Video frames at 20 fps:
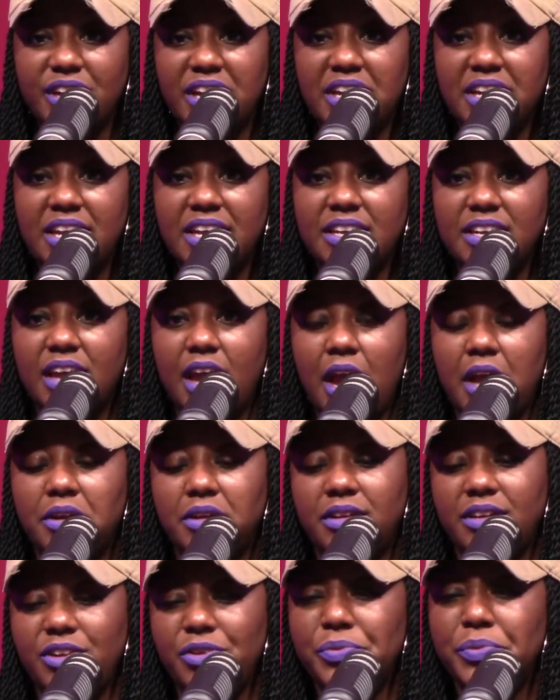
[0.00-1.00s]

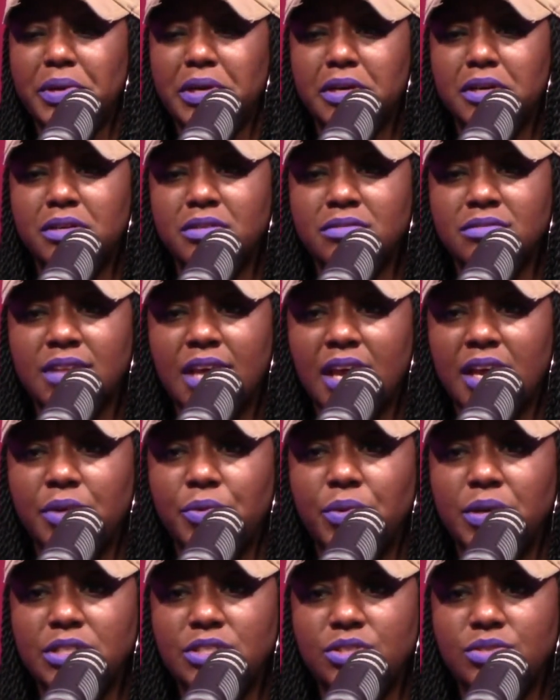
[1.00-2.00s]
And you will. Like,
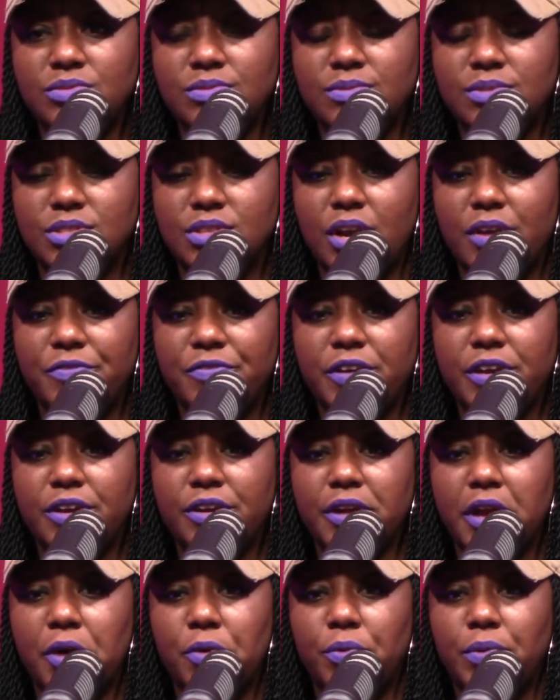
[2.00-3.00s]
once you start
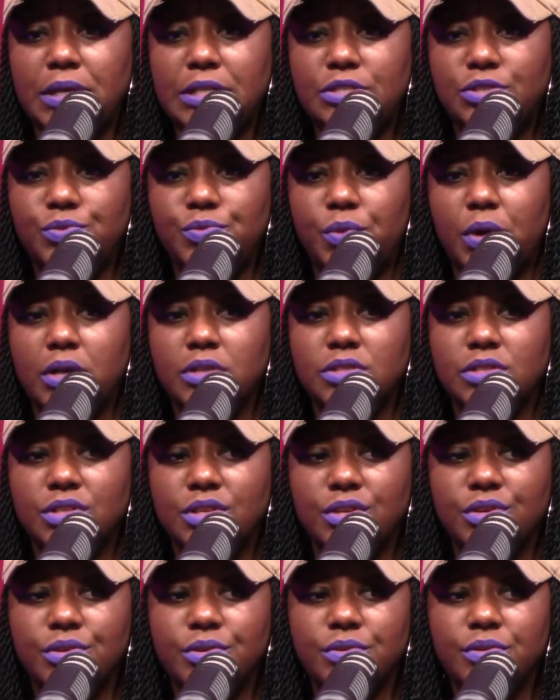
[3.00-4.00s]
figuring out what you want to
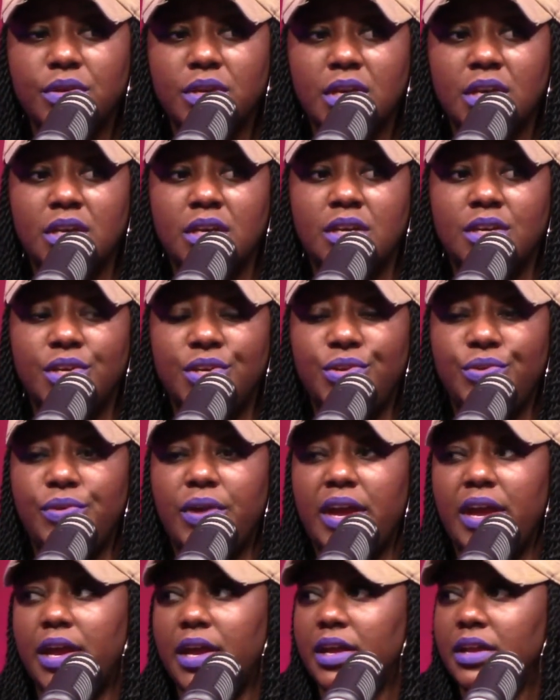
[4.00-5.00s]
do, you
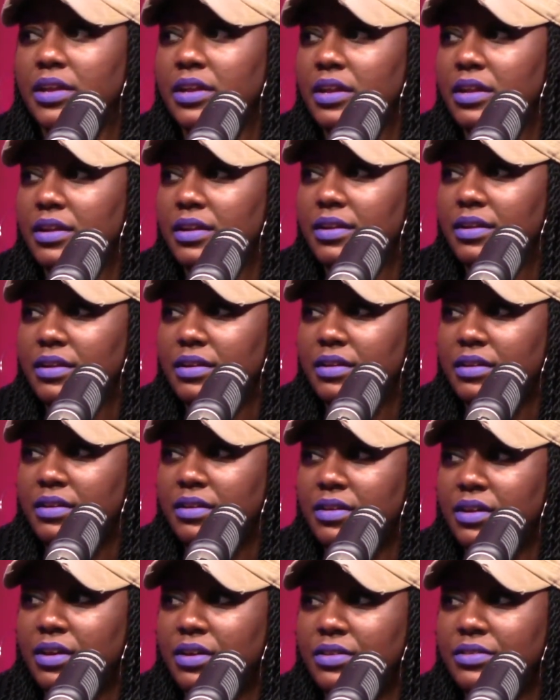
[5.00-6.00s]
can.
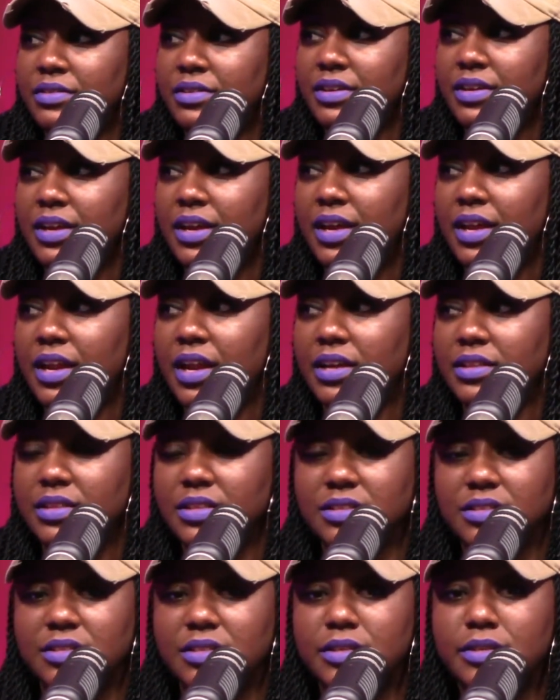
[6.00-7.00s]
You know, you can get out
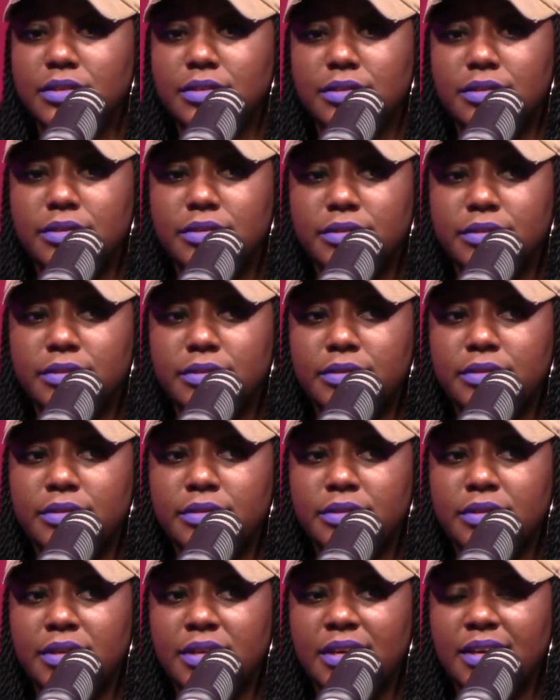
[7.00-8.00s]
the stuck.
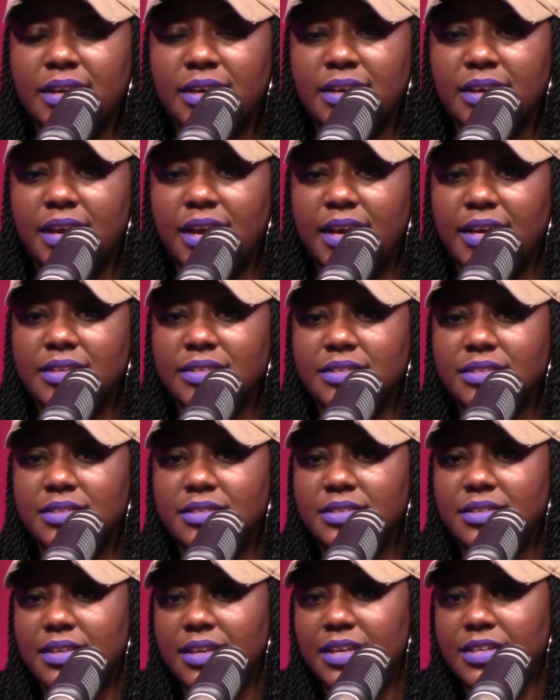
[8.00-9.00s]

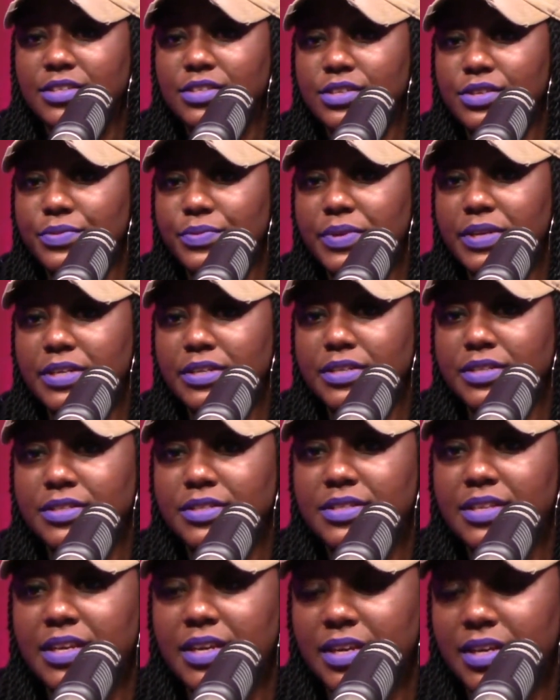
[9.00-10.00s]
As Lorinda
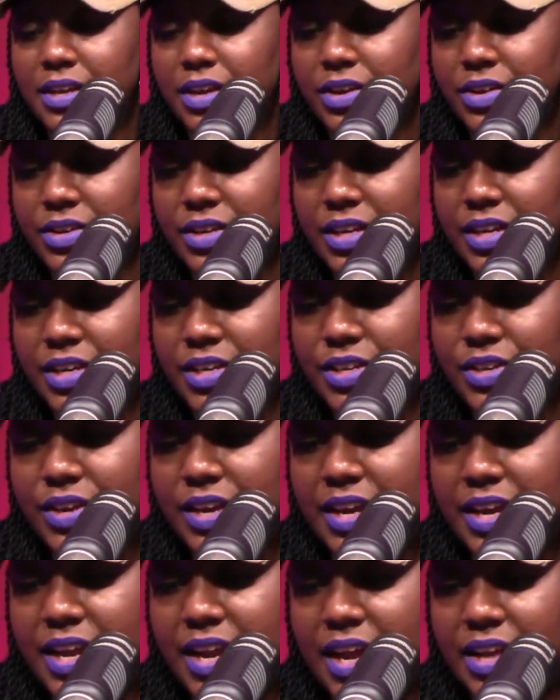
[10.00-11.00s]
said on here, you
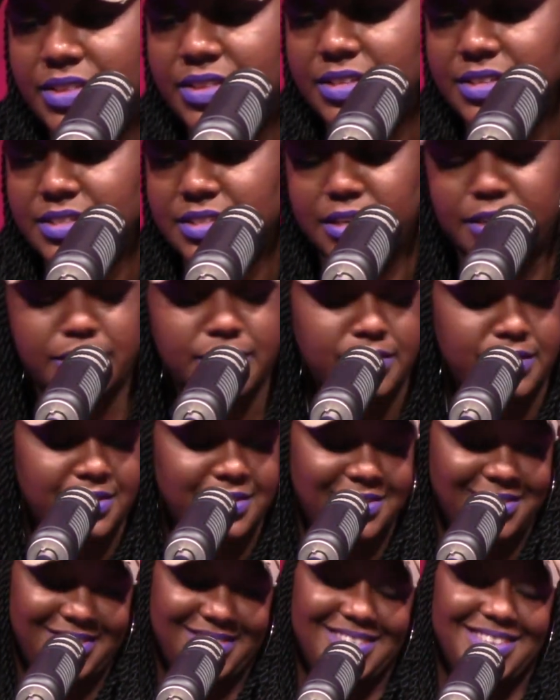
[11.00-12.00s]
could get out the stuck
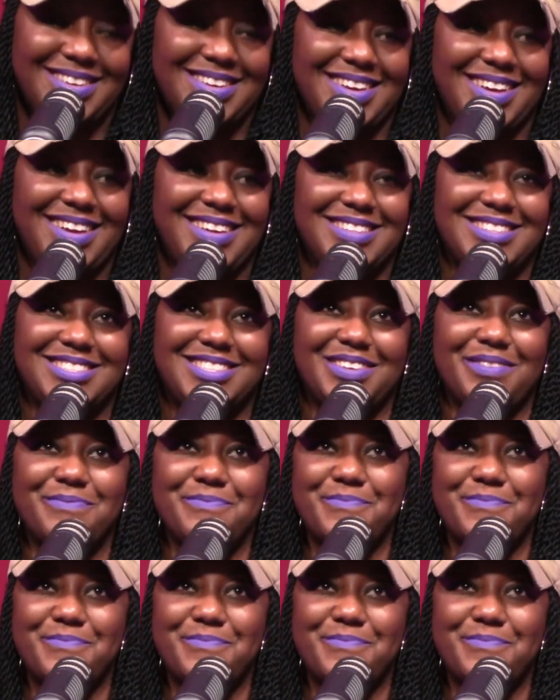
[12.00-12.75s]
at some